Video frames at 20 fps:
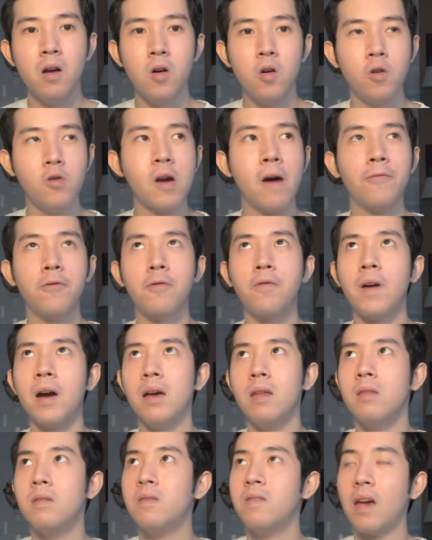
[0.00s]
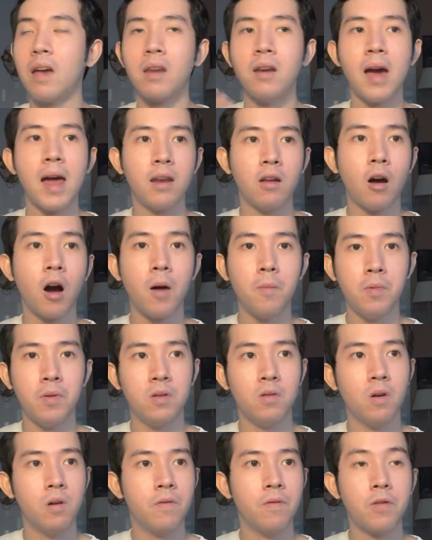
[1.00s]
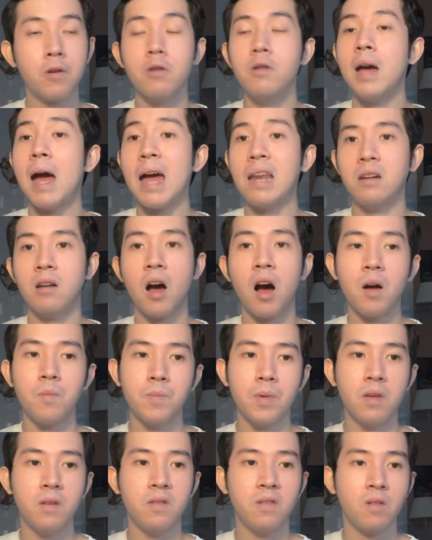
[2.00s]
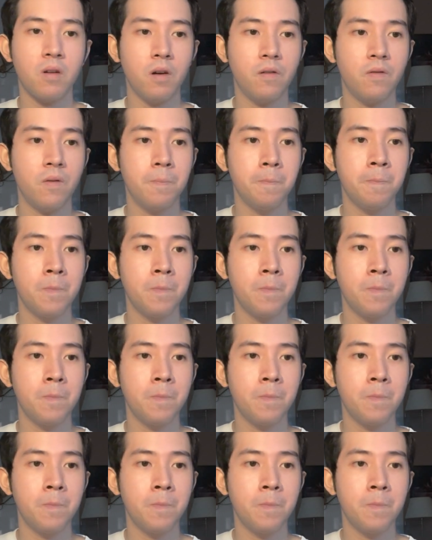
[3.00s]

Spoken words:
or you have to find second-hand copies of, third-hand copies of,